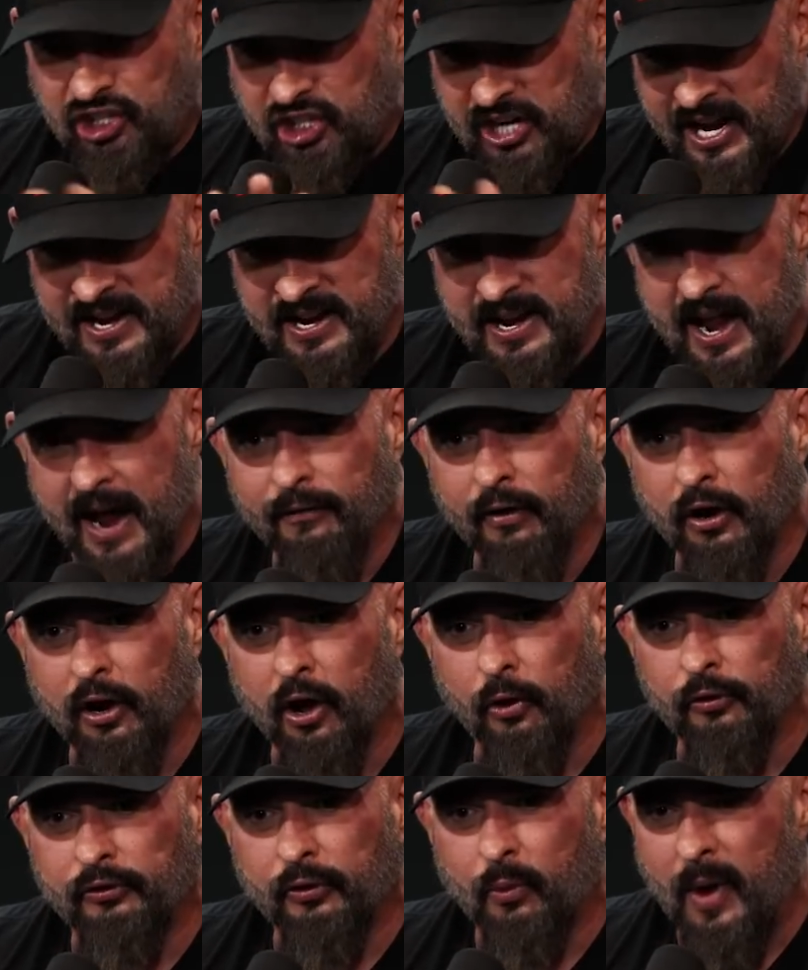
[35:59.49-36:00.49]
shit never
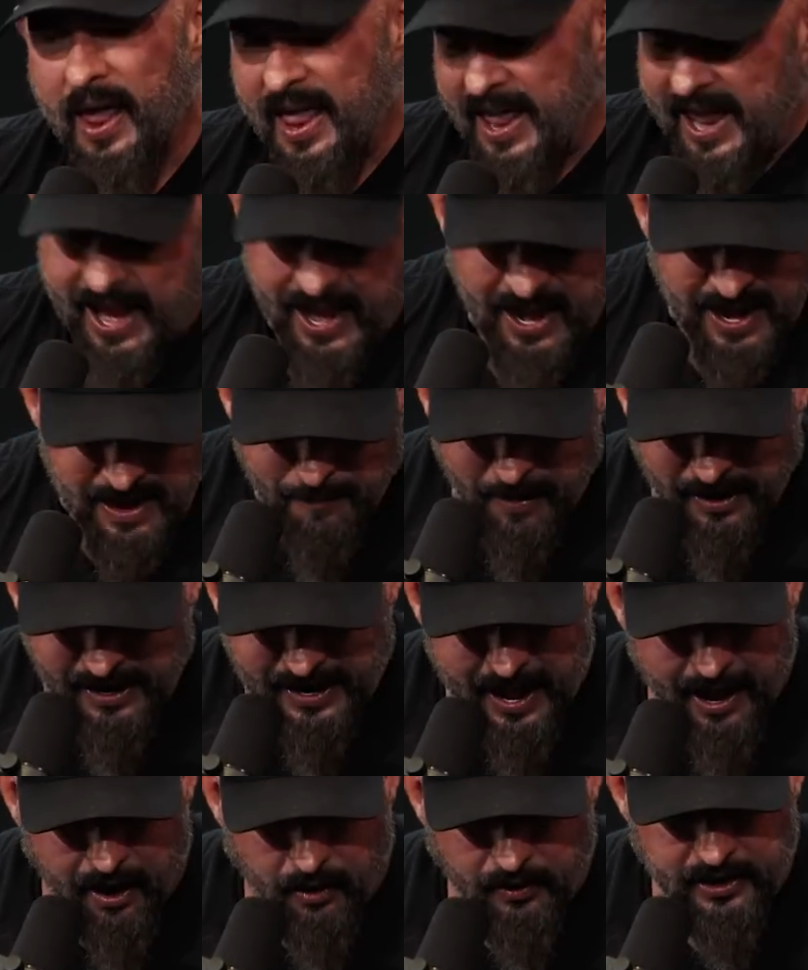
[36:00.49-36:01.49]
goes away.
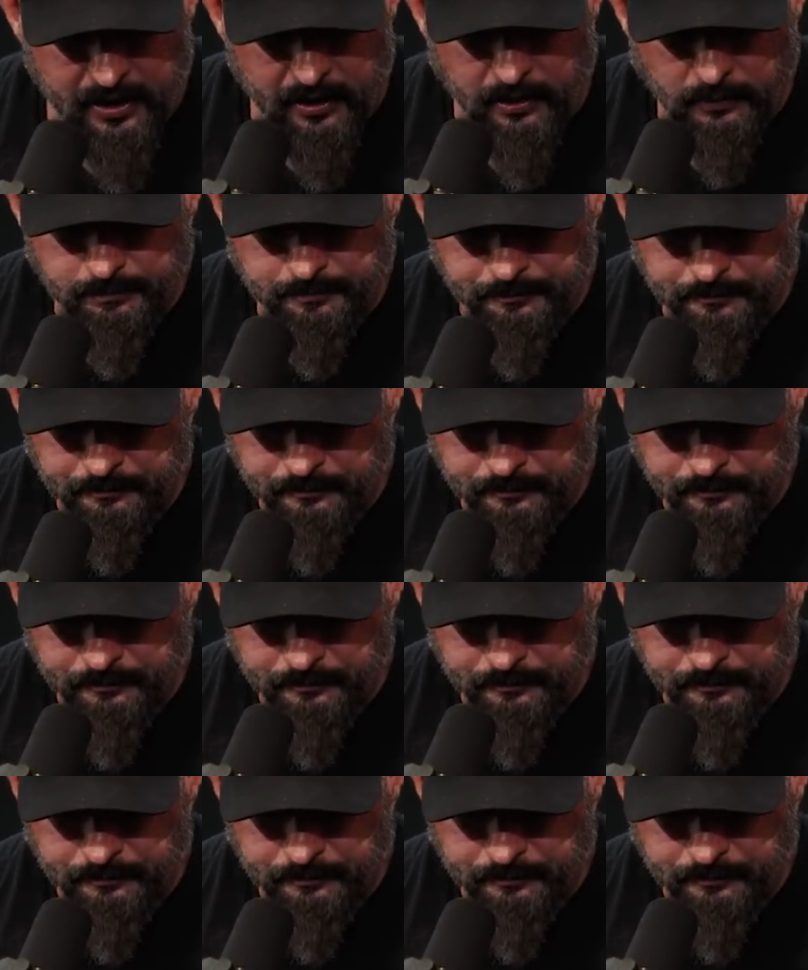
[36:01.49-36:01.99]
Anybody out here